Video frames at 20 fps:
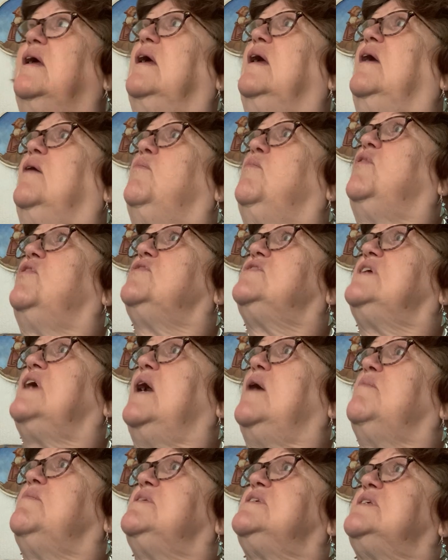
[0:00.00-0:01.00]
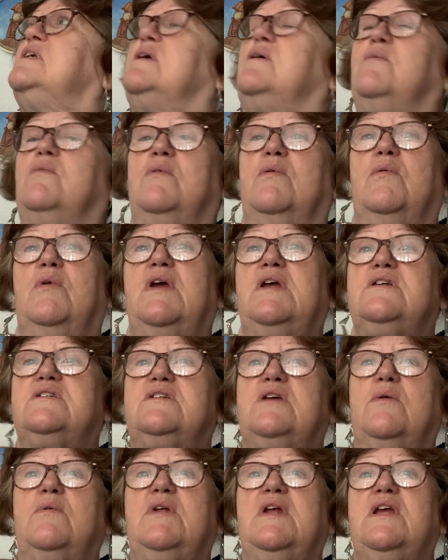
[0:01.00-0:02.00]
what time is it? It's
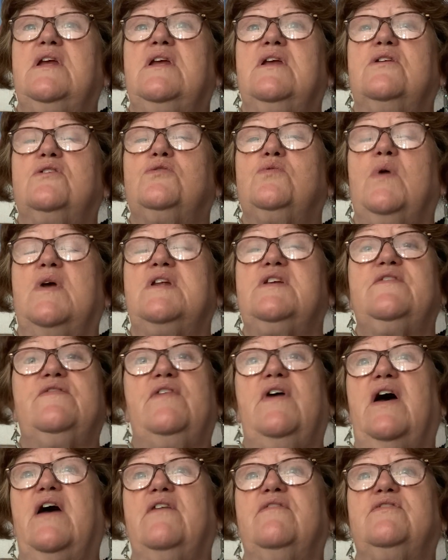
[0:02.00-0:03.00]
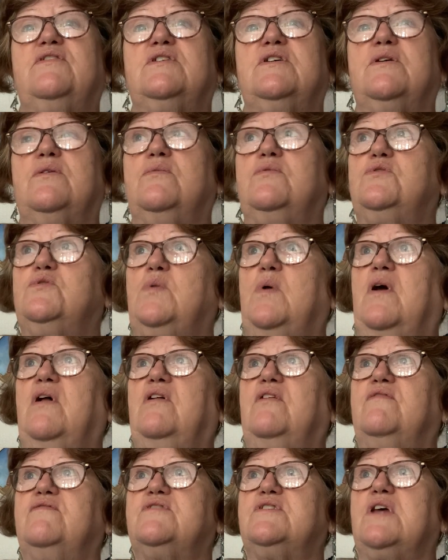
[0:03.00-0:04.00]
only 25 to
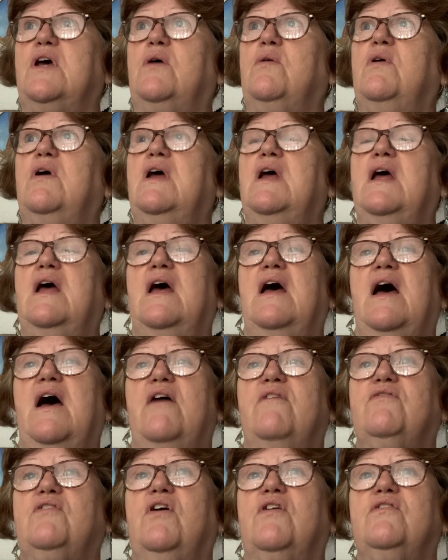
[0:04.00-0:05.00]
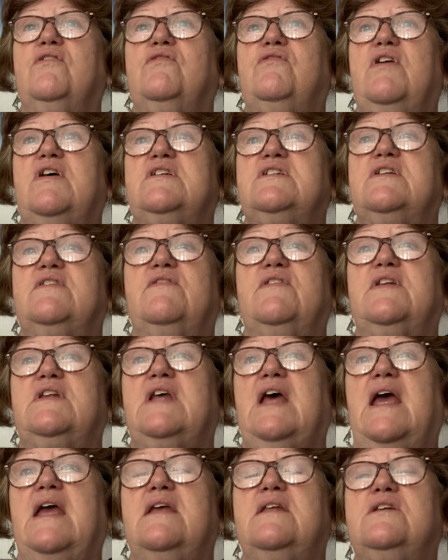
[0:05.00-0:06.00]
12, so I've got the rest of the
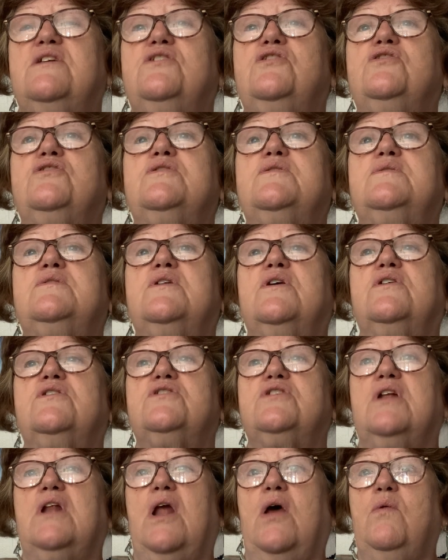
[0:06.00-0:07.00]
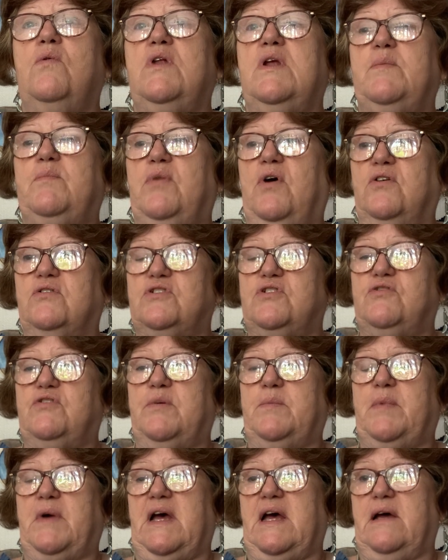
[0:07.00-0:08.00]
day to just slowly potter
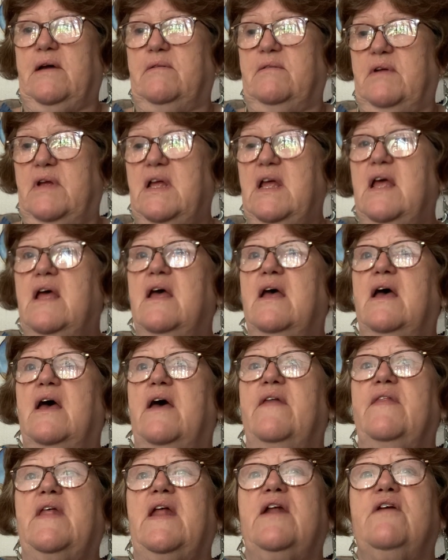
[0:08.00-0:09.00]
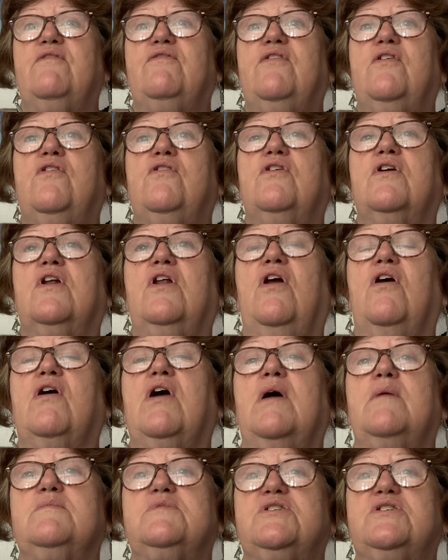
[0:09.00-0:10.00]
about, and then at 4 o'clock
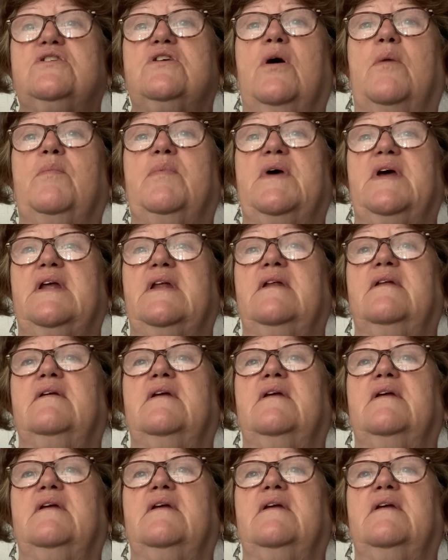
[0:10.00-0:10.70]
I'm stopping.